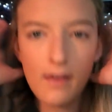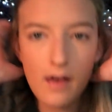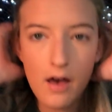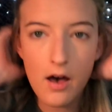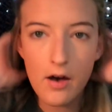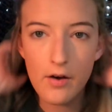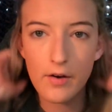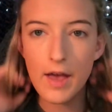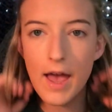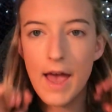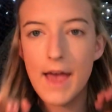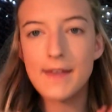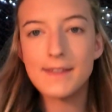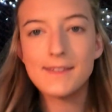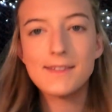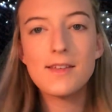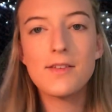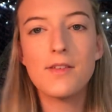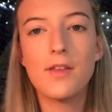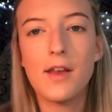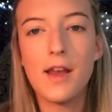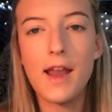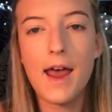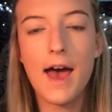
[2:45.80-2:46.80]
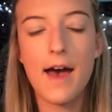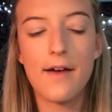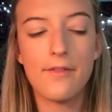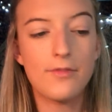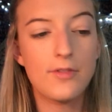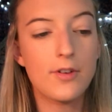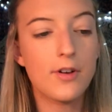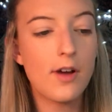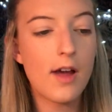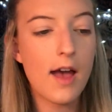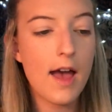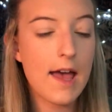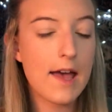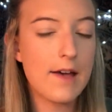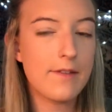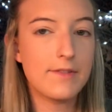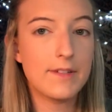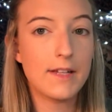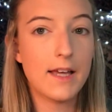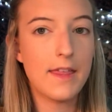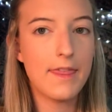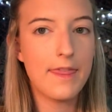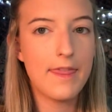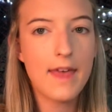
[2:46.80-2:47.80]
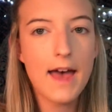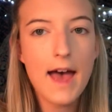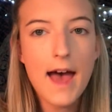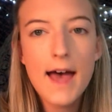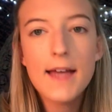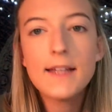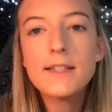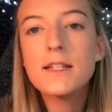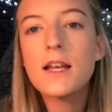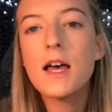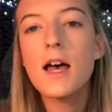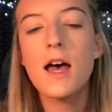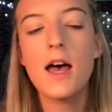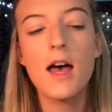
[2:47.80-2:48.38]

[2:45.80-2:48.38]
Okay, so then after I have done that,